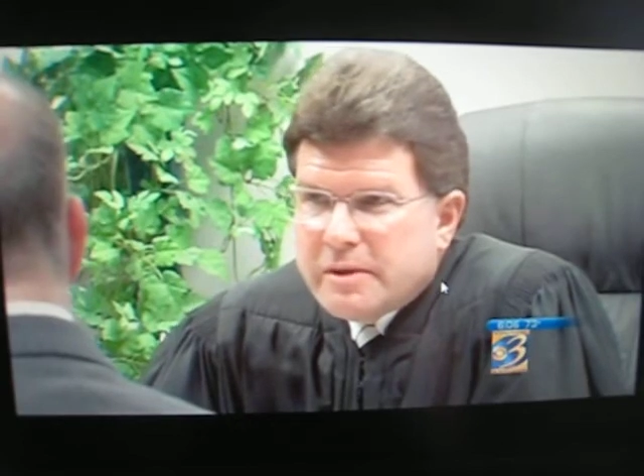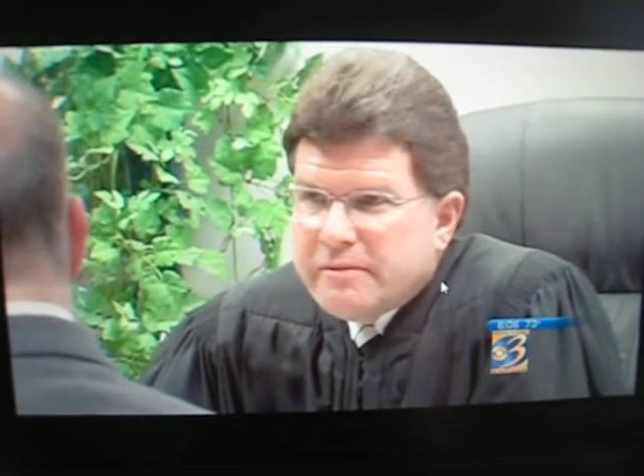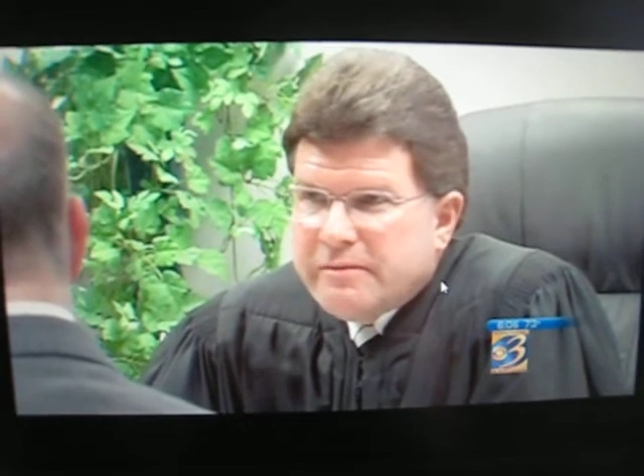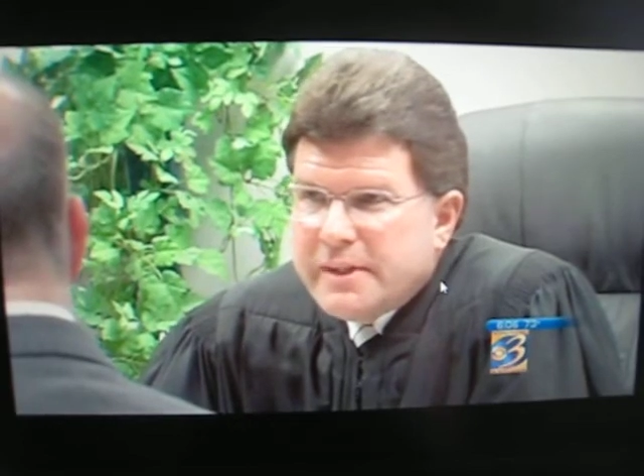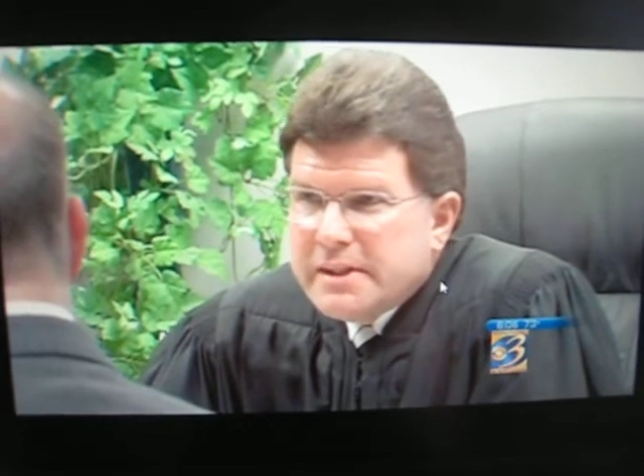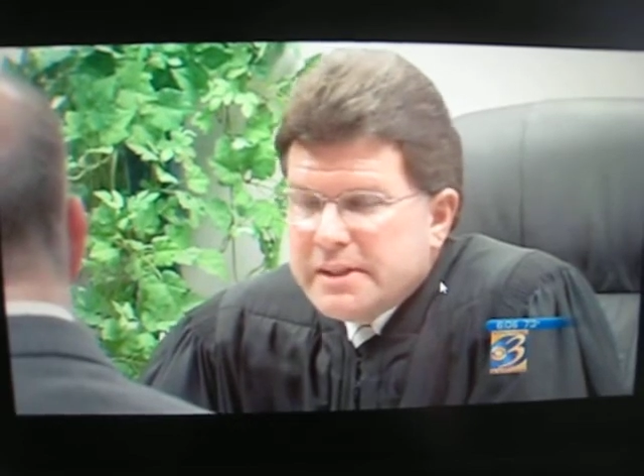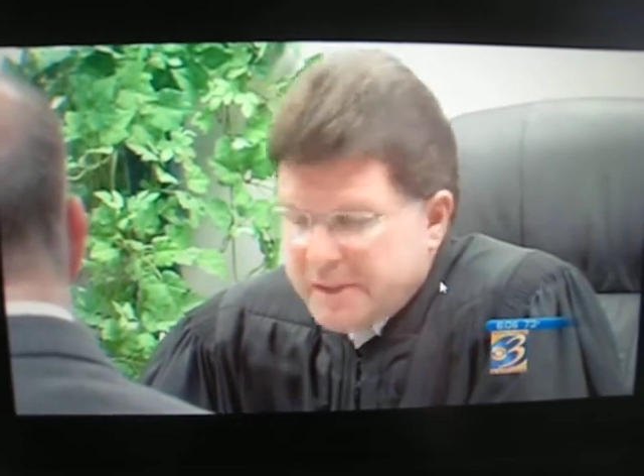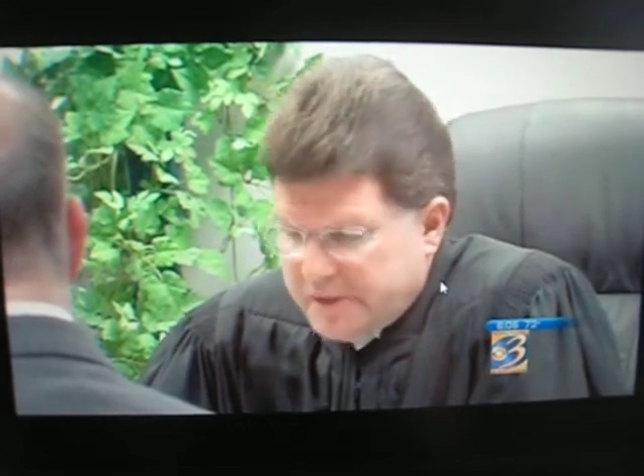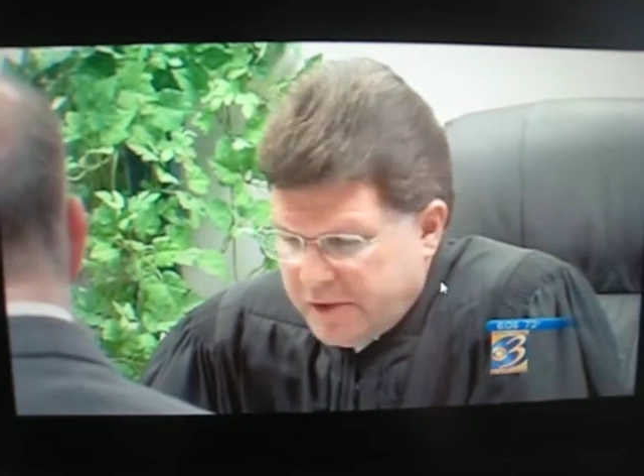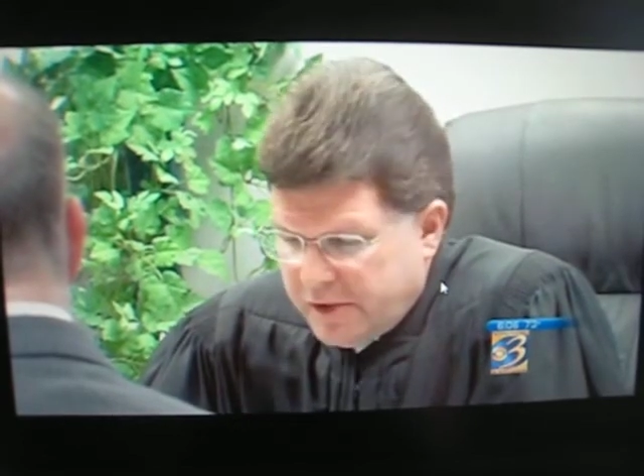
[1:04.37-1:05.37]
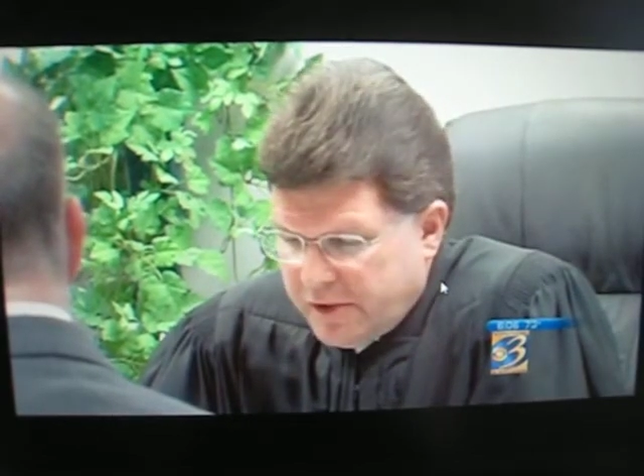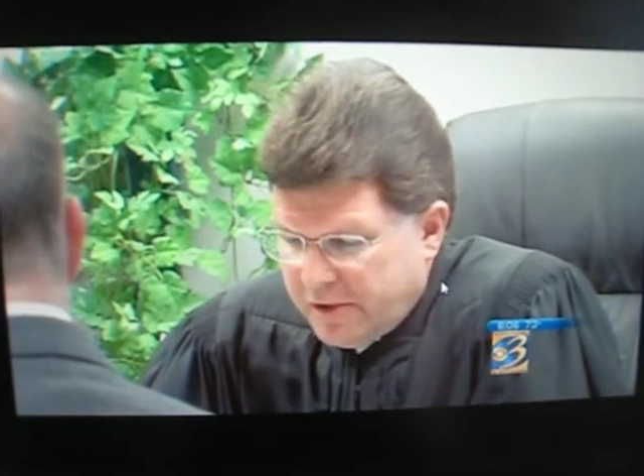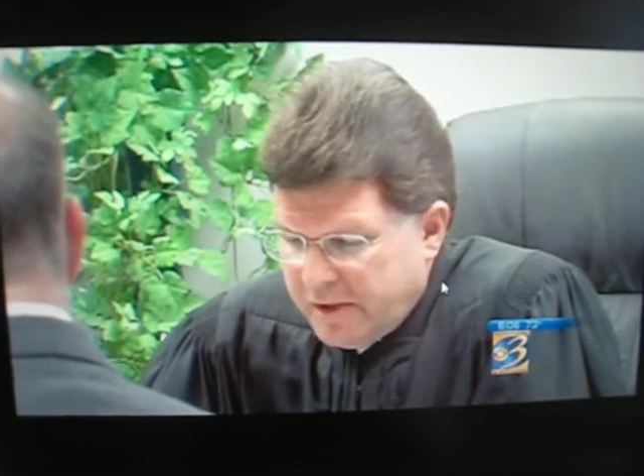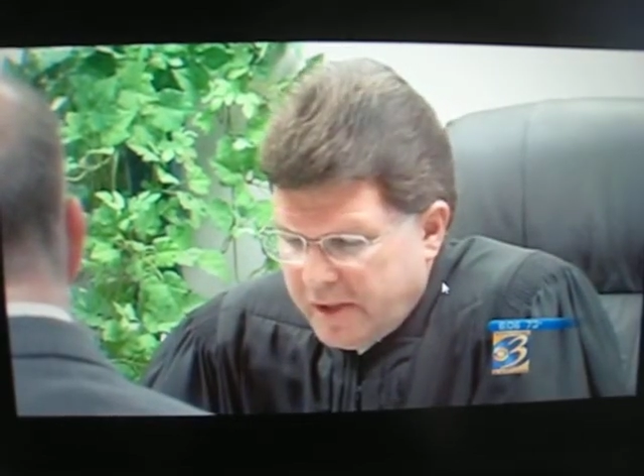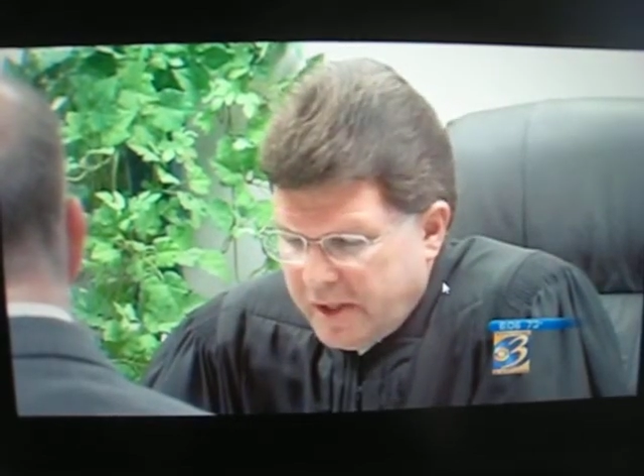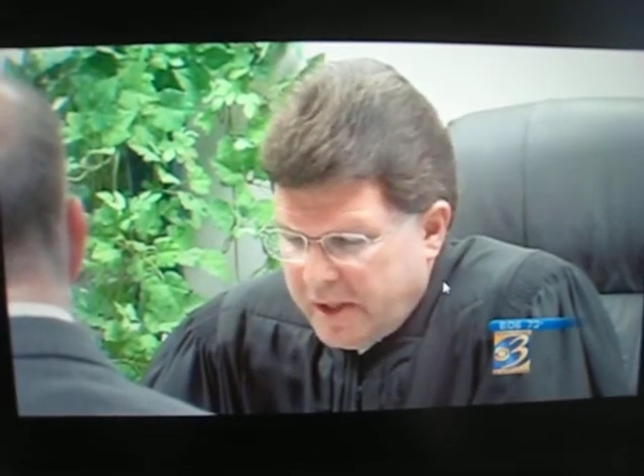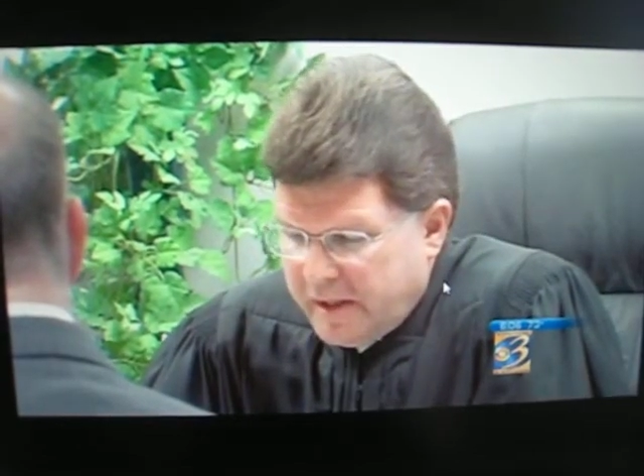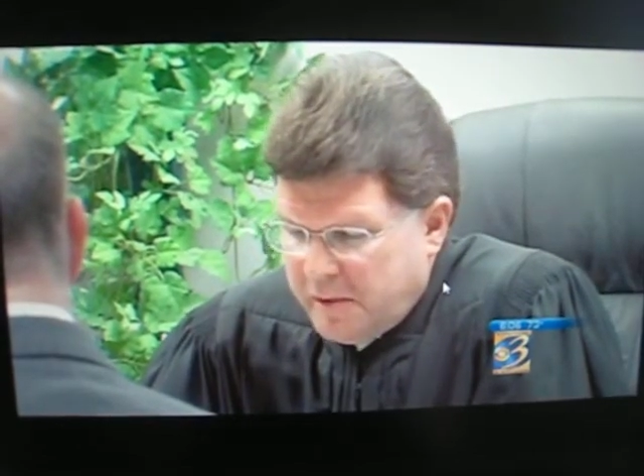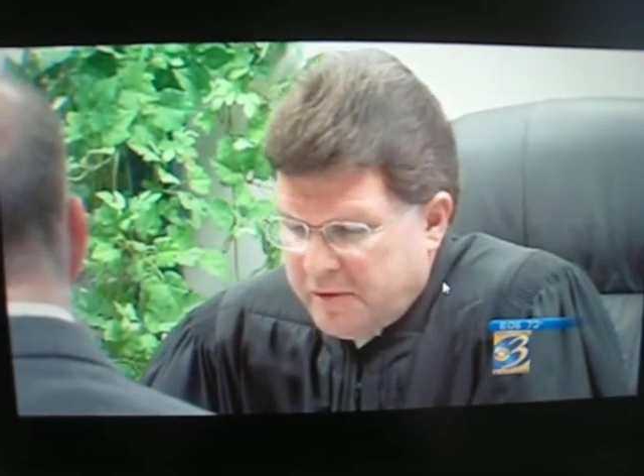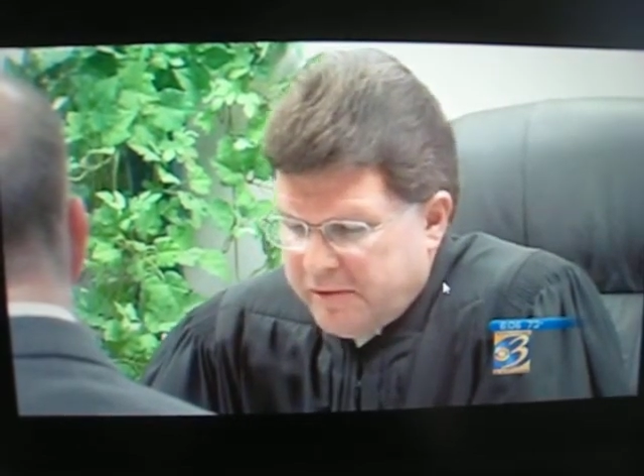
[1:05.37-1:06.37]
with feces and urine.
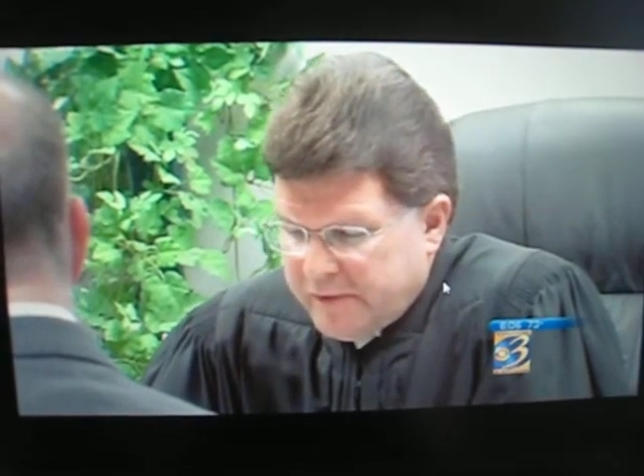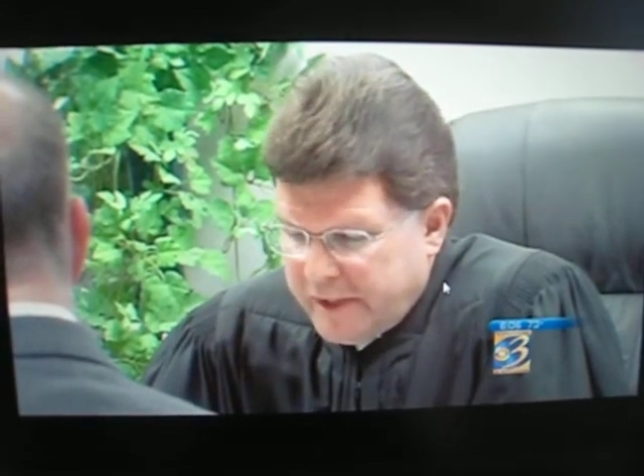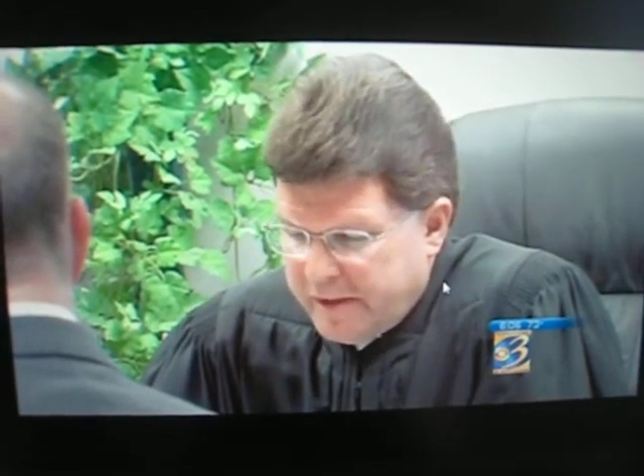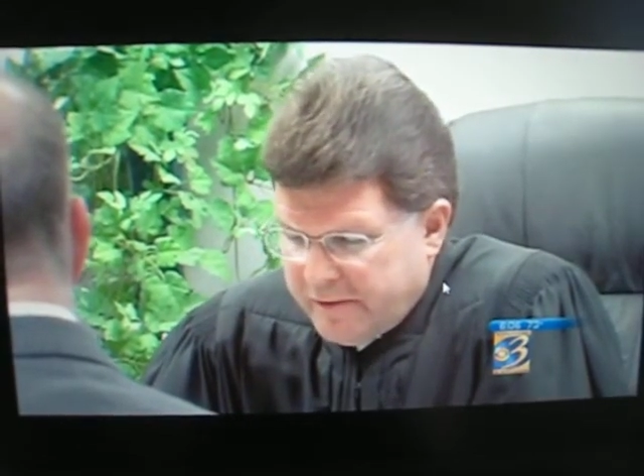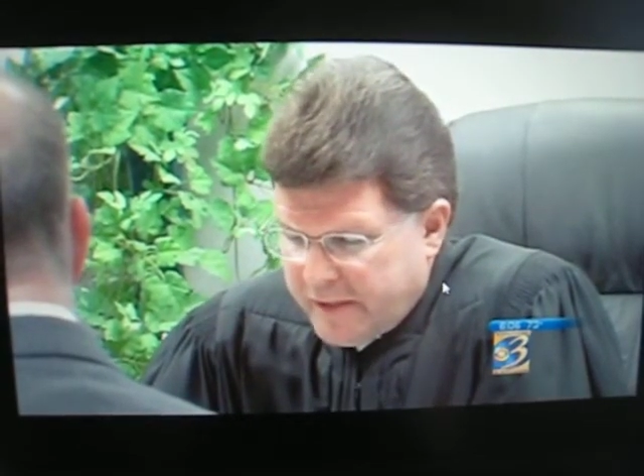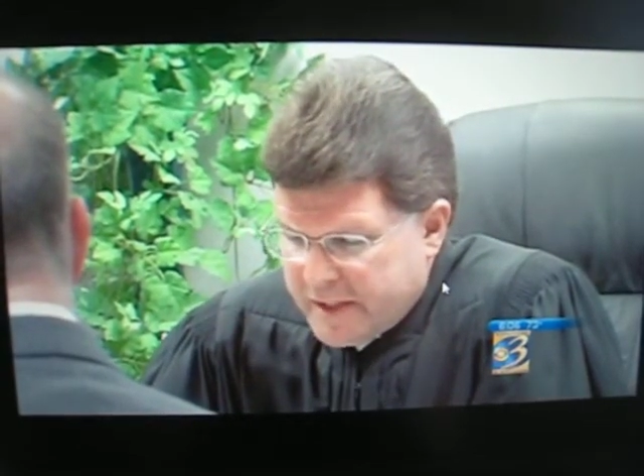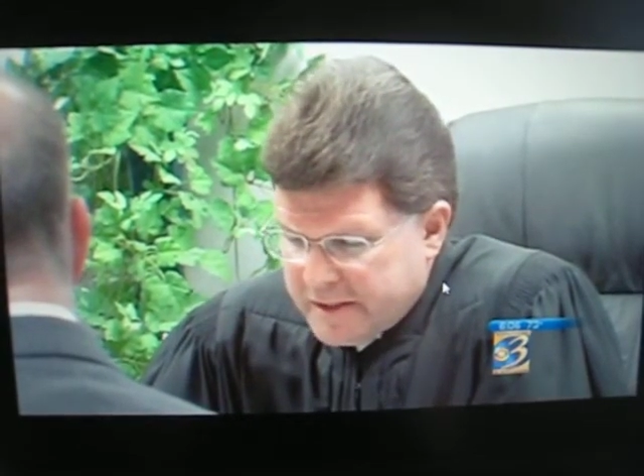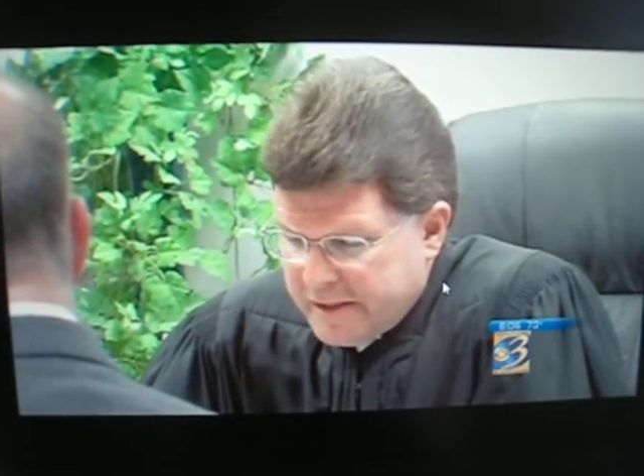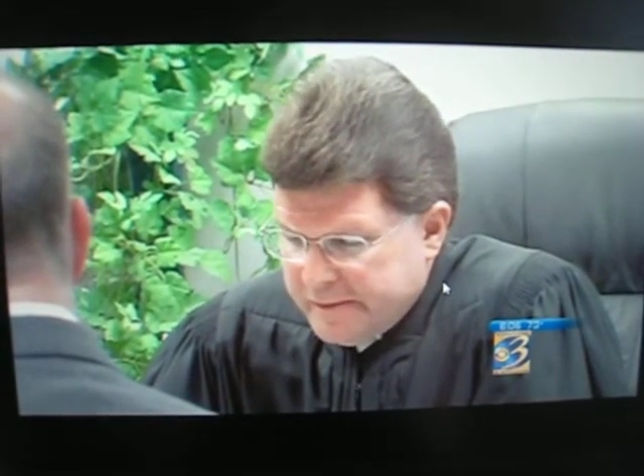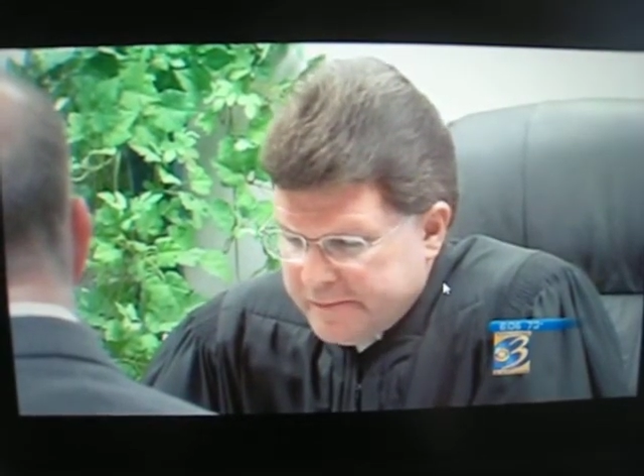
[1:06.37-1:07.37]
They were flea infested.